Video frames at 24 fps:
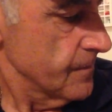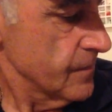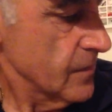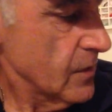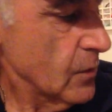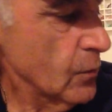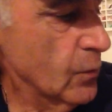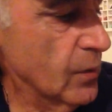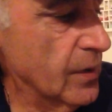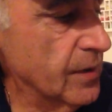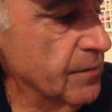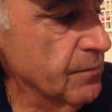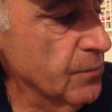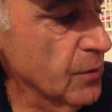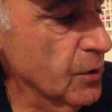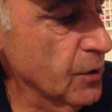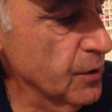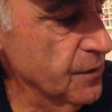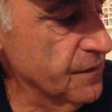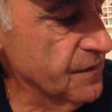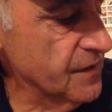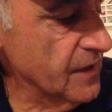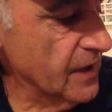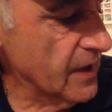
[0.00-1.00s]
We
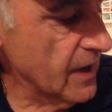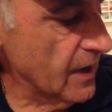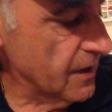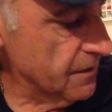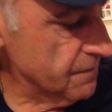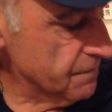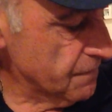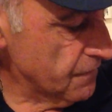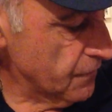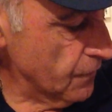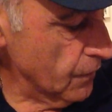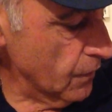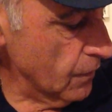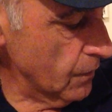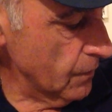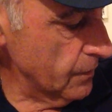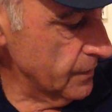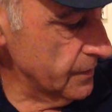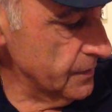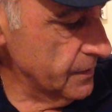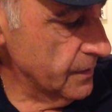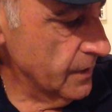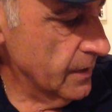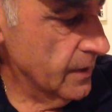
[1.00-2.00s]
move the gun
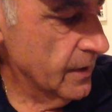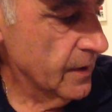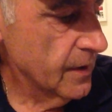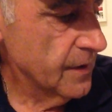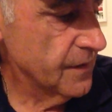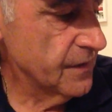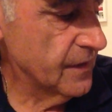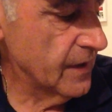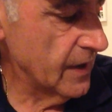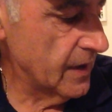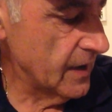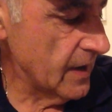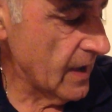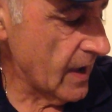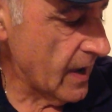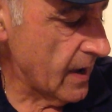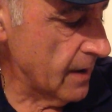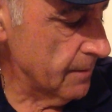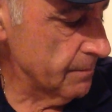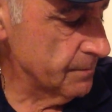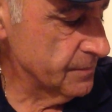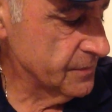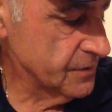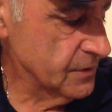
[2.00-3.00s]
forward, then
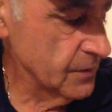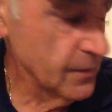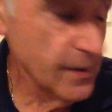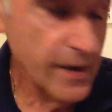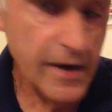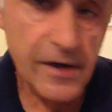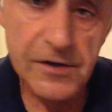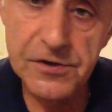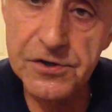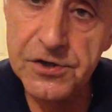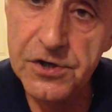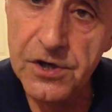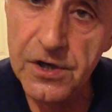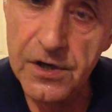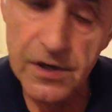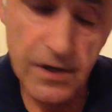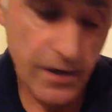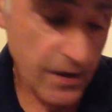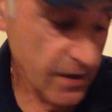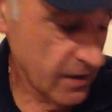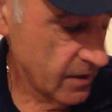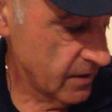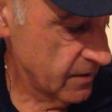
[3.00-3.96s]
up to our cheek.